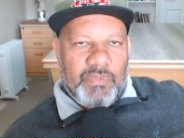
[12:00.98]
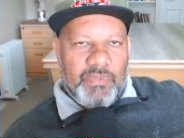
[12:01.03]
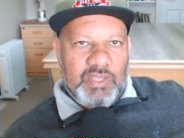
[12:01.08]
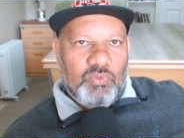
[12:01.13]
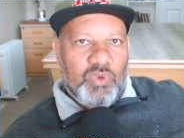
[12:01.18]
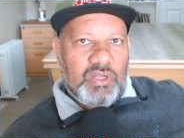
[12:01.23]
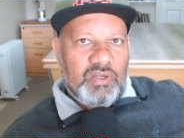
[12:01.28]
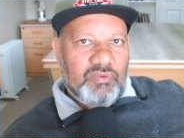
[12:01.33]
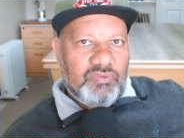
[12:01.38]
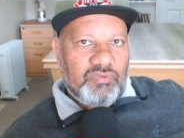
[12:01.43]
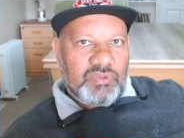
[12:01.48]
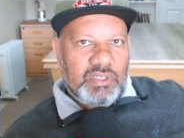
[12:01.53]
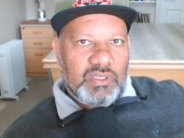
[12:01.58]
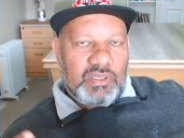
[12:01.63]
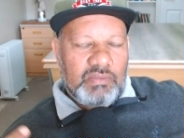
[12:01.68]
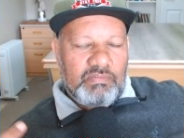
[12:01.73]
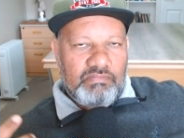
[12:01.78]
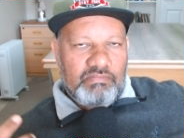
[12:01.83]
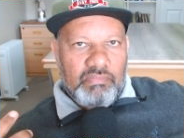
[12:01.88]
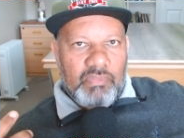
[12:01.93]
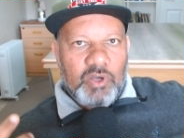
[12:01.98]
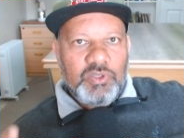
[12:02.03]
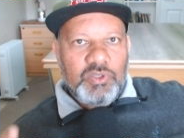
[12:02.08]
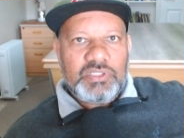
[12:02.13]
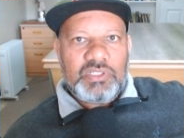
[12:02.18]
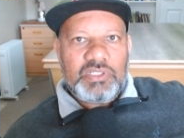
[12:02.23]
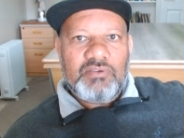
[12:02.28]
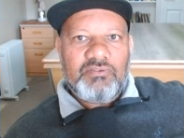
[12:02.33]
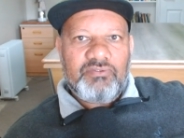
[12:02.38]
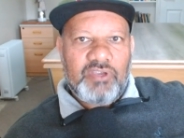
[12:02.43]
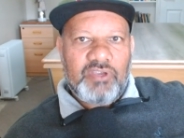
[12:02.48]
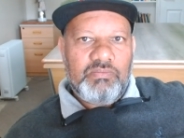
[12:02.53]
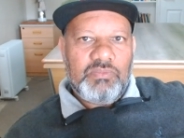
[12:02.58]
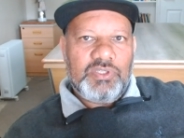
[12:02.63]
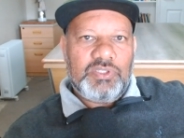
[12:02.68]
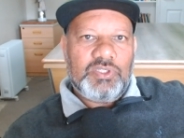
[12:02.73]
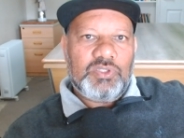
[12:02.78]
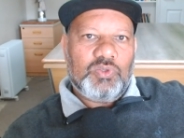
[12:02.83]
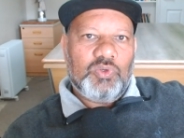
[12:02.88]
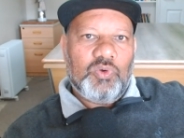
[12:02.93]
And one of the most
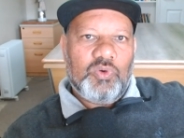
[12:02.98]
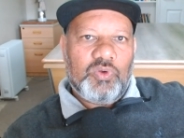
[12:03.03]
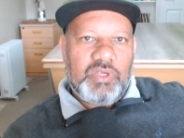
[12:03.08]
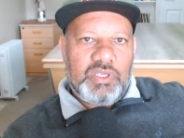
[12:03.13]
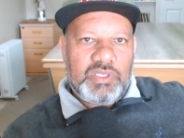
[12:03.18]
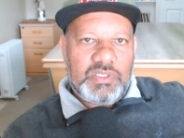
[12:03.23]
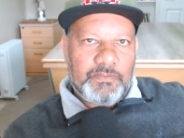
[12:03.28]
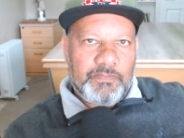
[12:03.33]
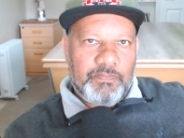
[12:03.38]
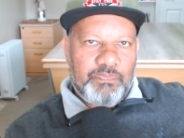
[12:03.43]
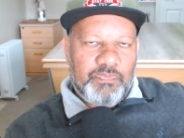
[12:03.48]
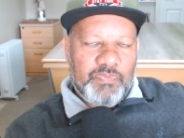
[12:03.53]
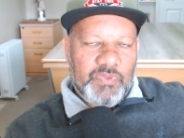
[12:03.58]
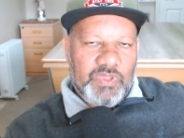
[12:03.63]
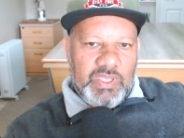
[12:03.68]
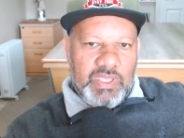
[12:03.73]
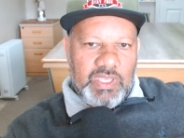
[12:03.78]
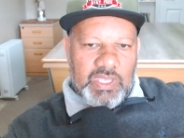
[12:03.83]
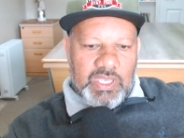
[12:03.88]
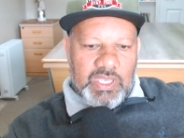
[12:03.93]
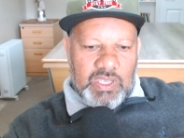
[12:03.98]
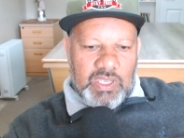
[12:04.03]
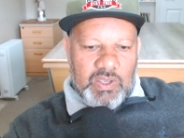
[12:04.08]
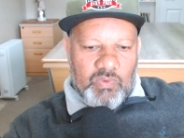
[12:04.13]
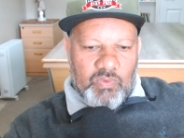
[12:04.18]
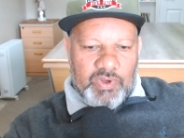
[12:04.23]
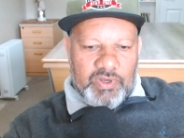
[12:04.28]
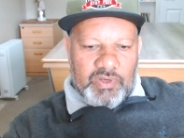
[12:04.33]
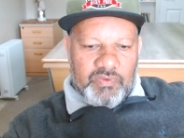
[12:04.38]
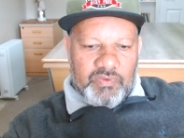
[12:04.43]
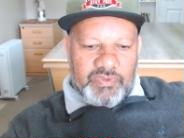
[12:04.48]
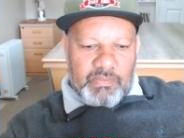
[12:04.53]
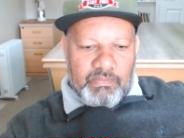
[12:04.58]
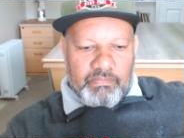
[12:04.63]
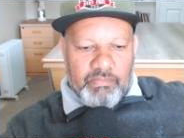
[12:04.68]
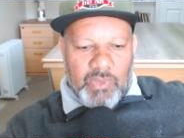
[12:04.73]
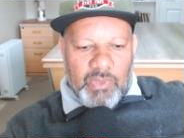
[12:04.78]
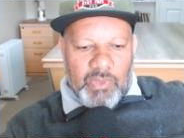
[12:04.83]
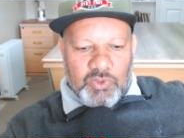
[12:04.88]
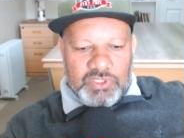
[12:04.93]
famous stories one of the
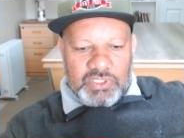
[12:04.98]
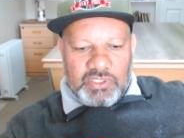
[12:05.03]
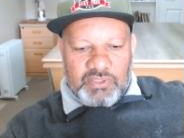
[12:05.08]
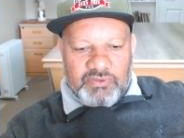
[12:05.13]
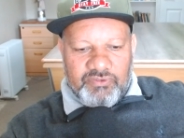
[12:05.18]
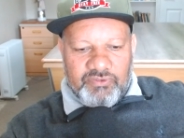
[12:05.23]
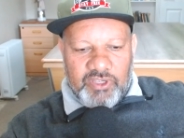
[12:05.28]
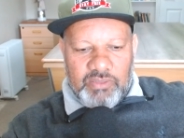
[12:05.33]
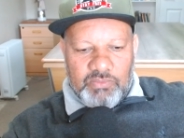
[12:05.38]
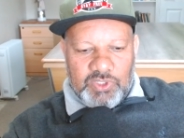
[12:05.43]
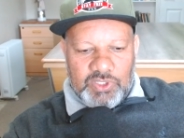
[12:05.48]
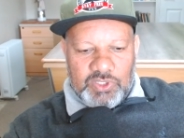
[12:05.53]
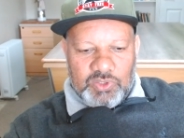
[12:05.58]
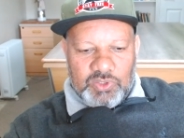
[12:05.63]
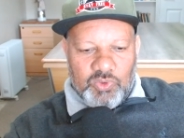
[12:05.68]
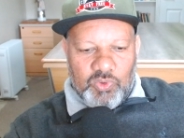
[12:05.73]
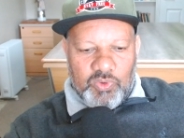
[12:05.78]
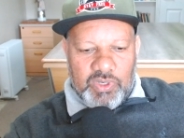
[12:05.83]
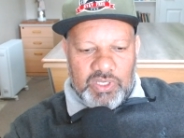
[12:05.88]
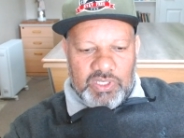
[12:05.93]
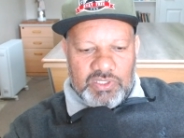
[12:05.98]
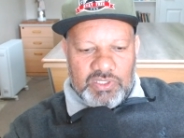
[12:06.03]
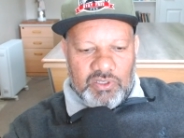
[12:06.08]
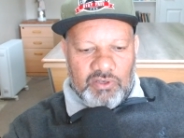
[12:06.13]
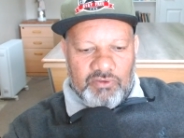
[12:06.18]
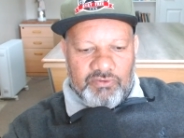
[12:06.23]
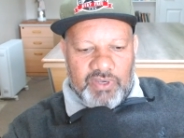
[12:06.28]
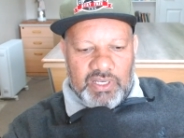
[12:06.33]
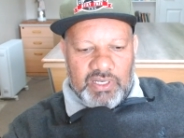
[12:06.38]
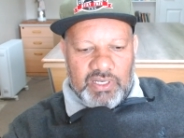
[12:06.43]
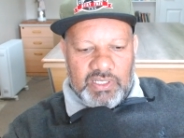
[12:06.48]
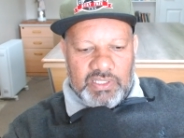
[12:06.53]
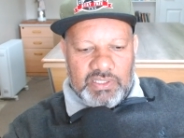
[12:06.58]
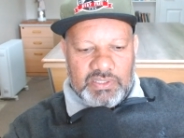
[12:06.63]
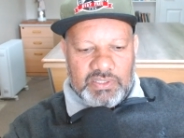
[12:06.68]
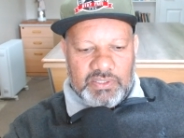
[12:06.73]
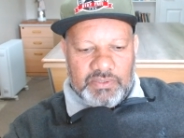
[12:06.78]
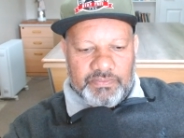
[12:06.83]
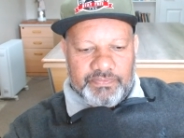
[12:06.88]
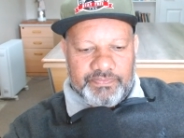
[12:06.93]
most famous stories of
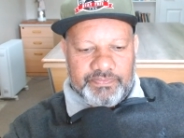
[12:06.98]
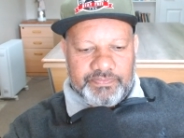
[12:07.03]
Anas